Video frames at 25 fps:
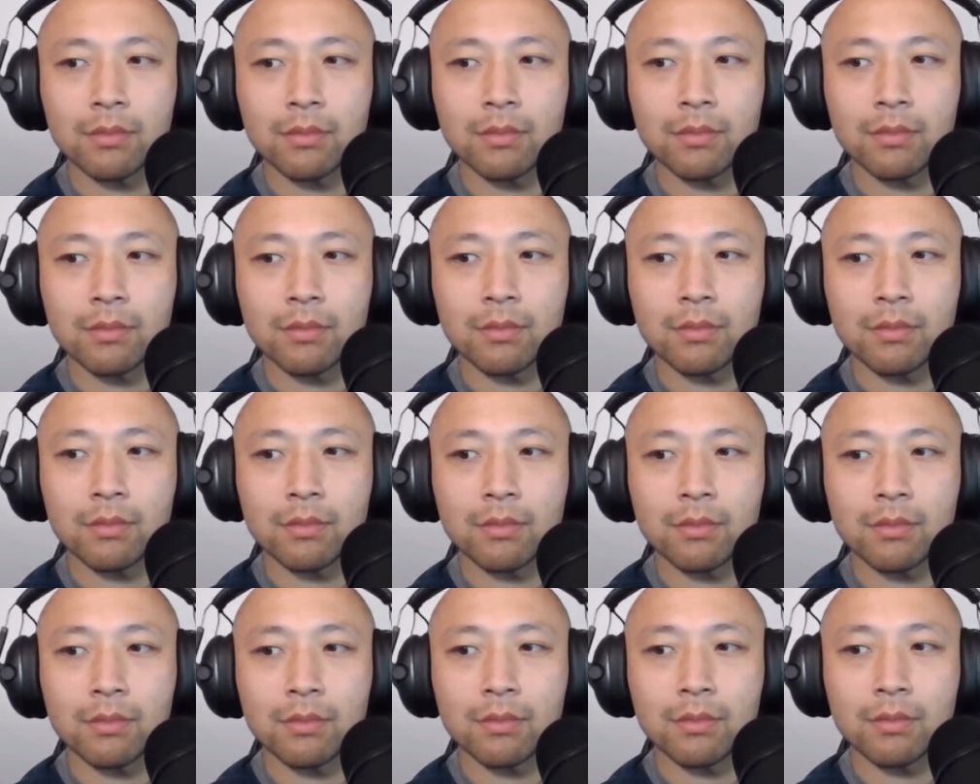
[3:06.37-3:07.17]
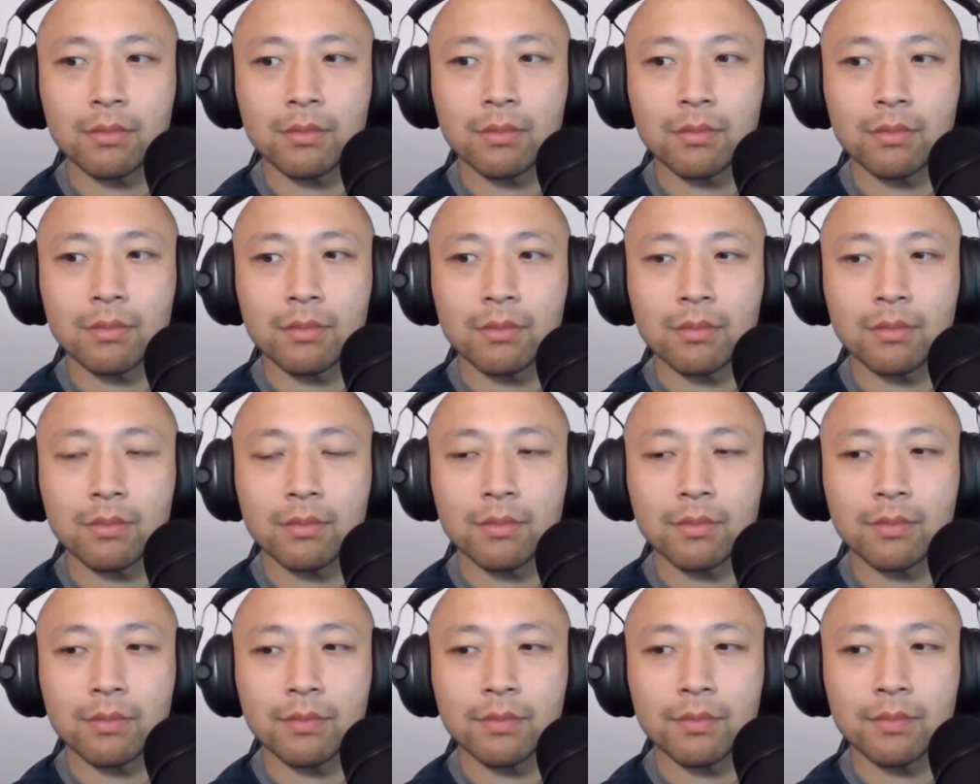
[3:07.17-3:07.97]

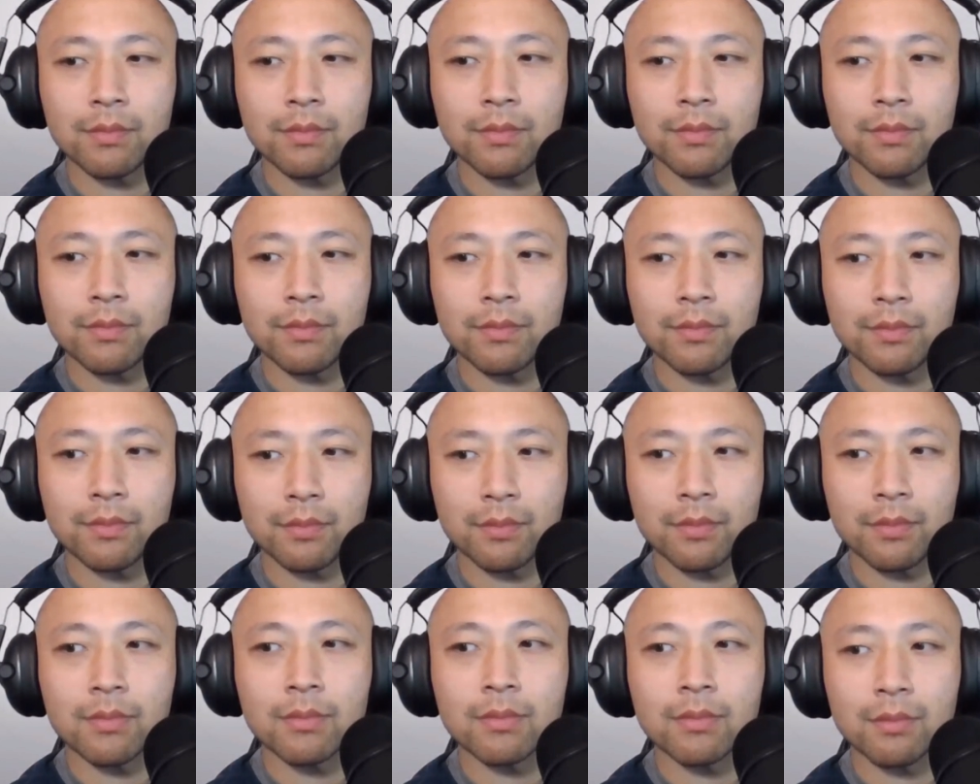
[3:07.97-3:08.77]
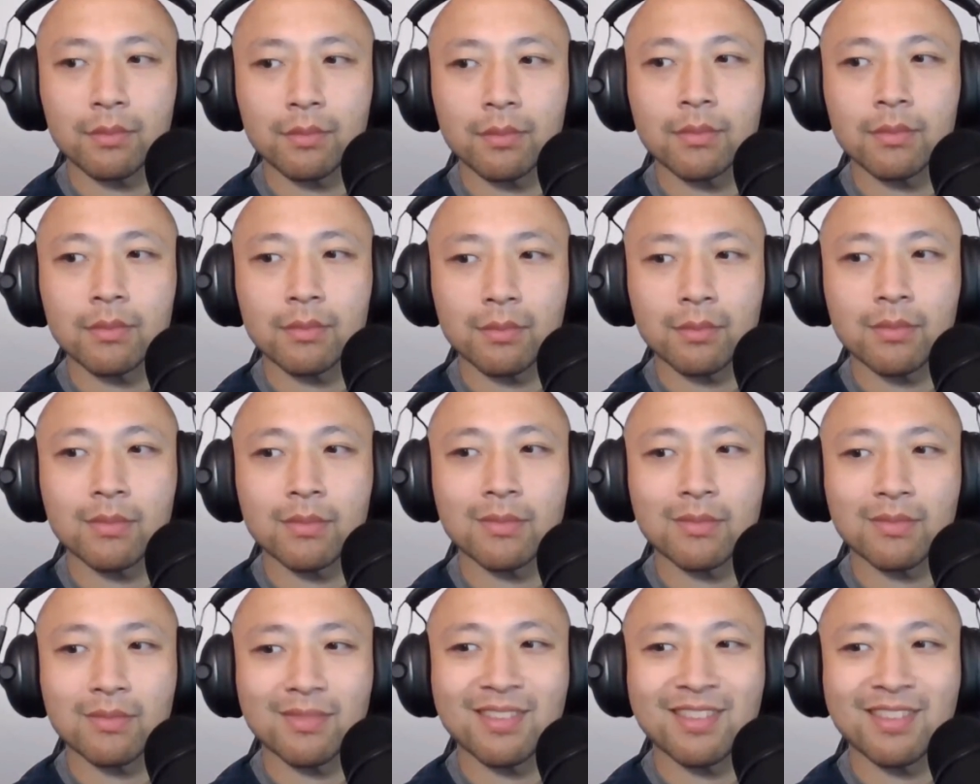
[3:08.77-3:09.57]

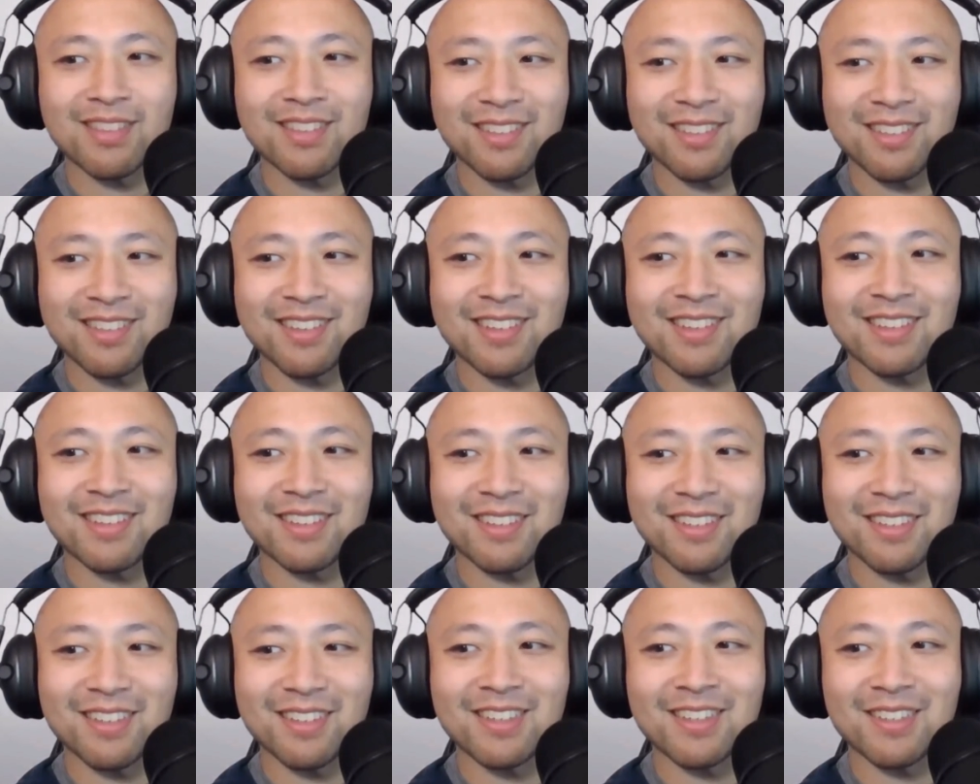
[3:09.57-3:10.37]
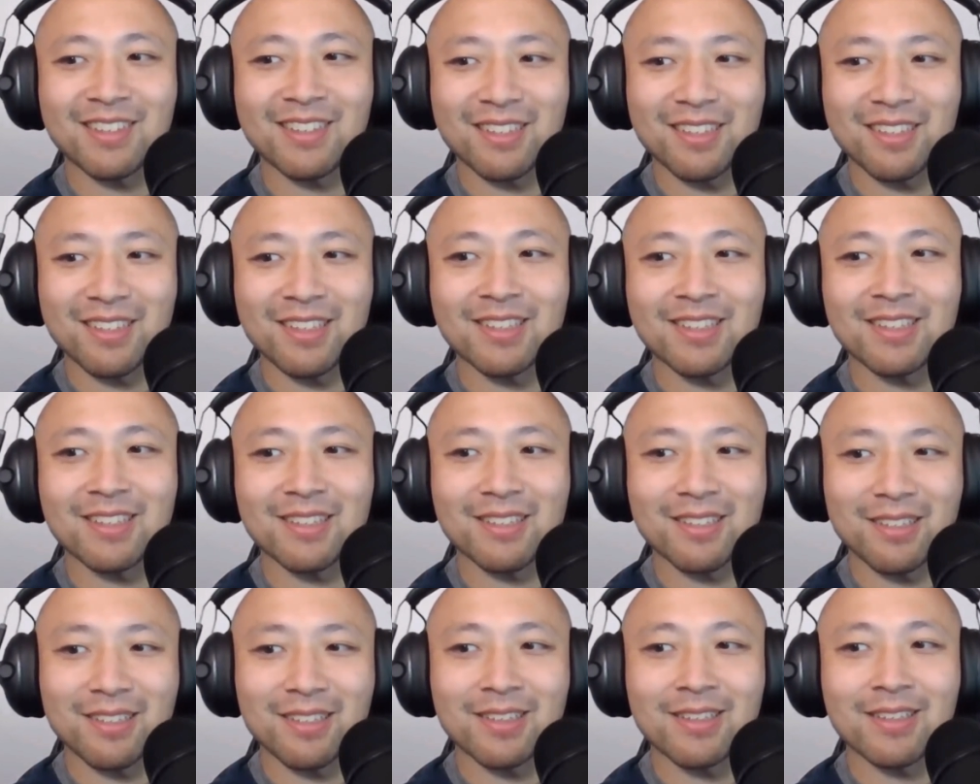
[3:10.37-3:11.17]

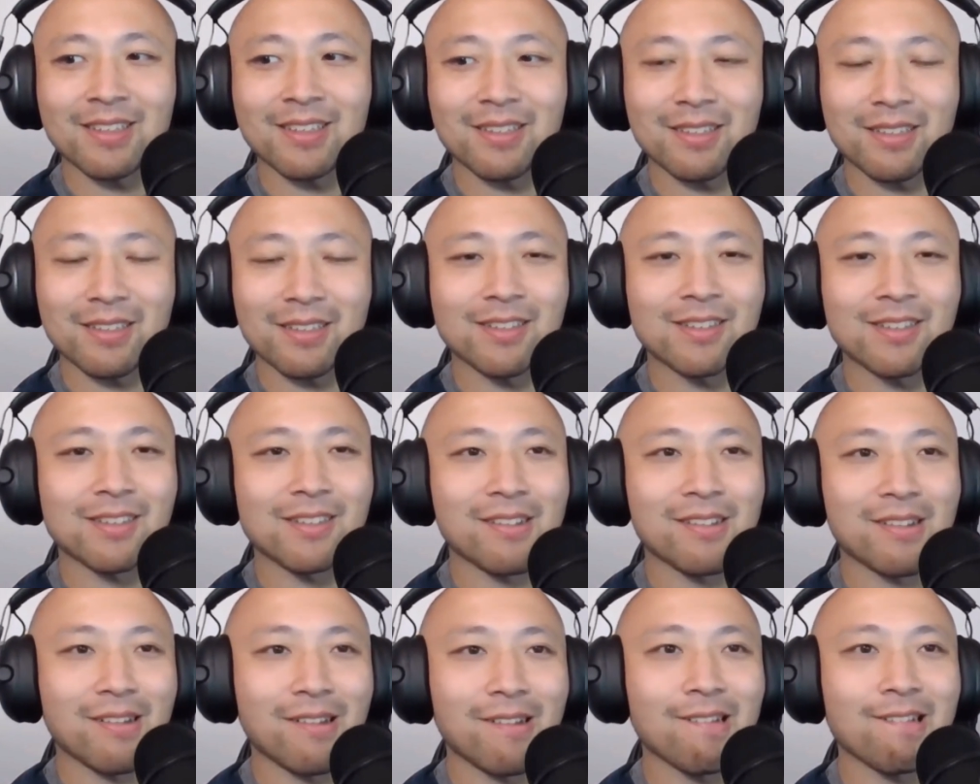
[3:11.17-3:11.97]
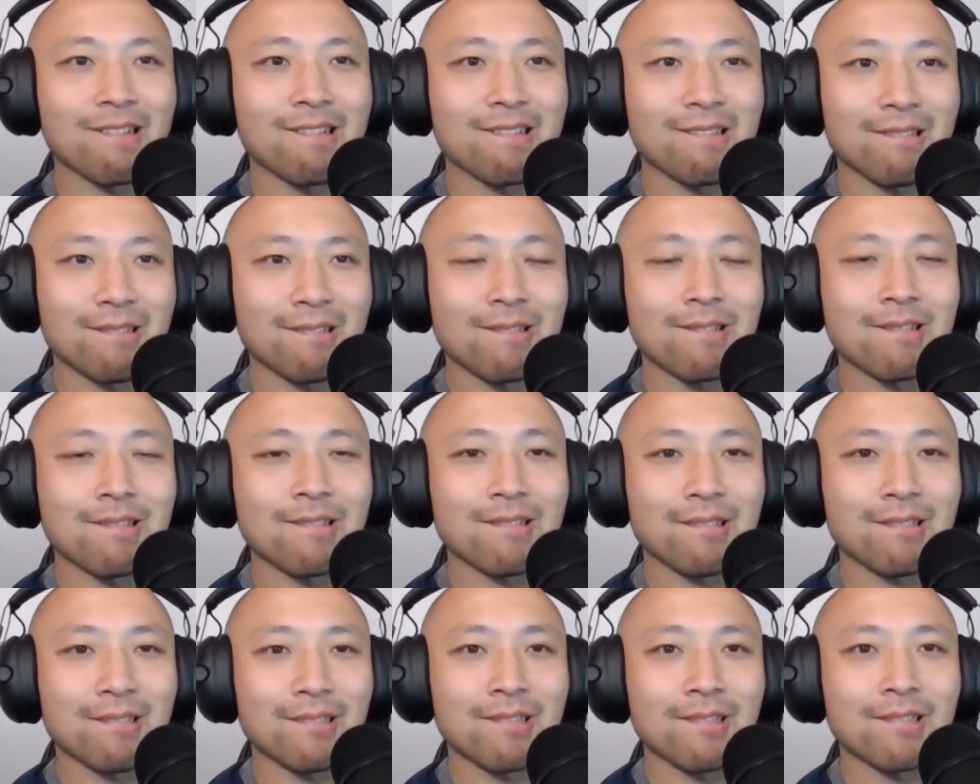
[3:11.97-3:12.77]

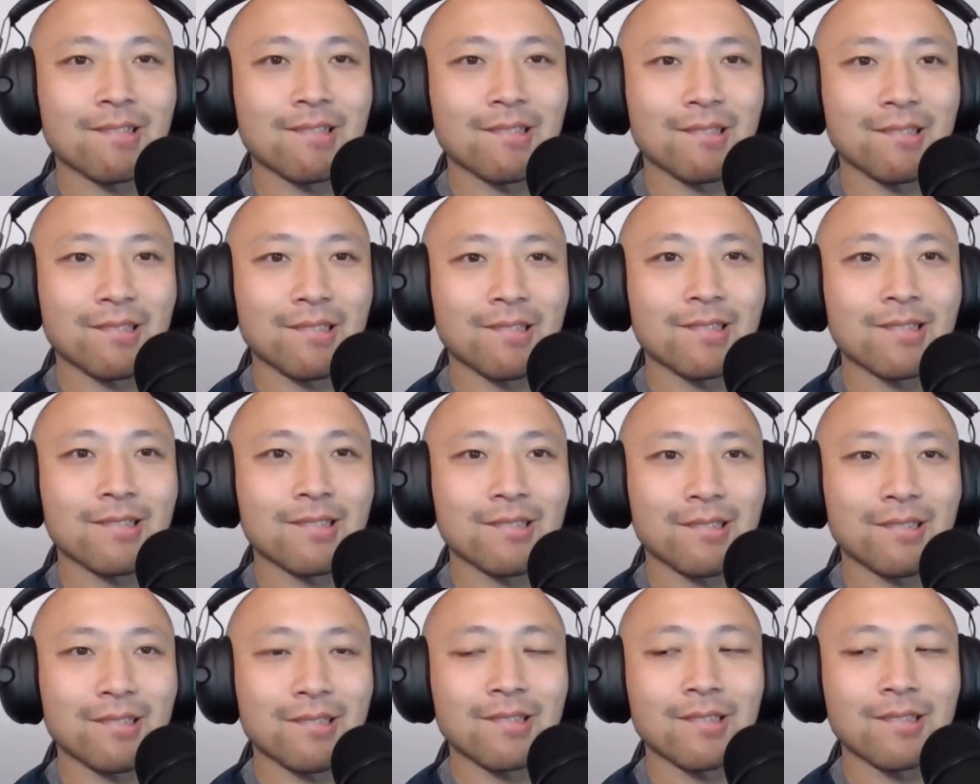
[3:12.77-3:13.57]
This person isn't speaking.